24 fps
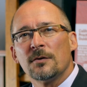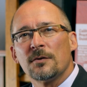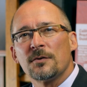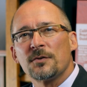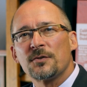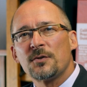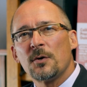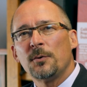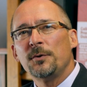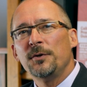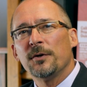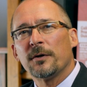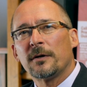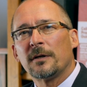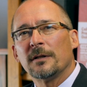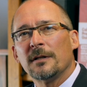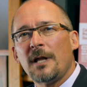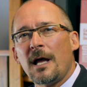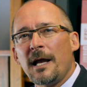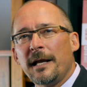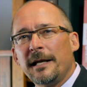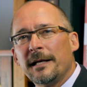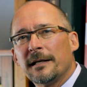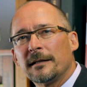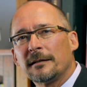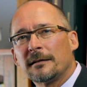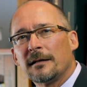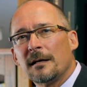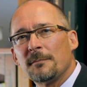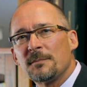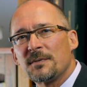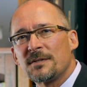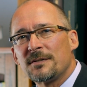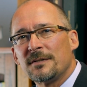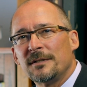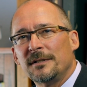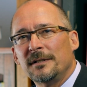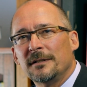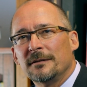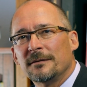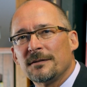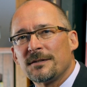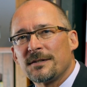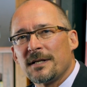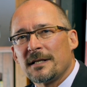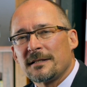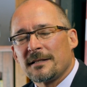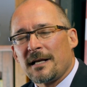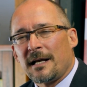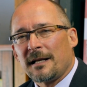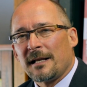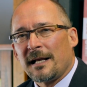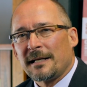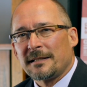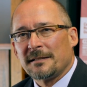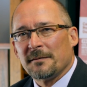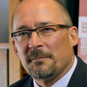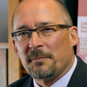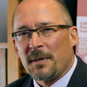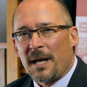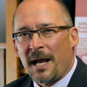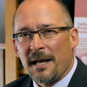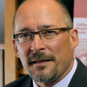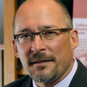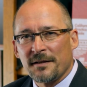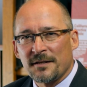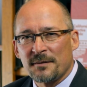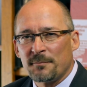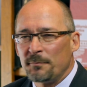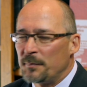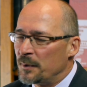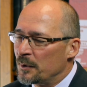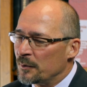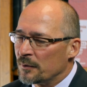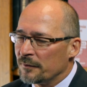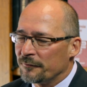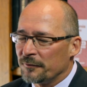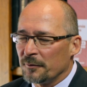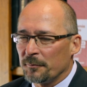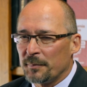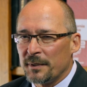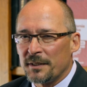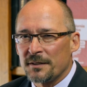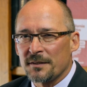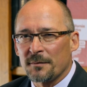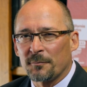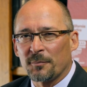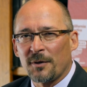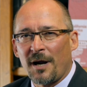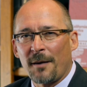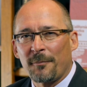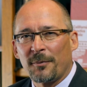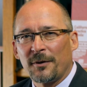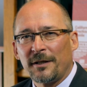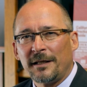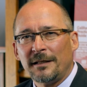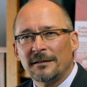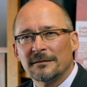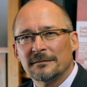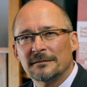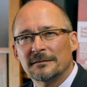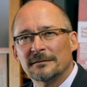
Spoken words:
So your client comes to you and says, I'd like to buy this beautiful piece of property.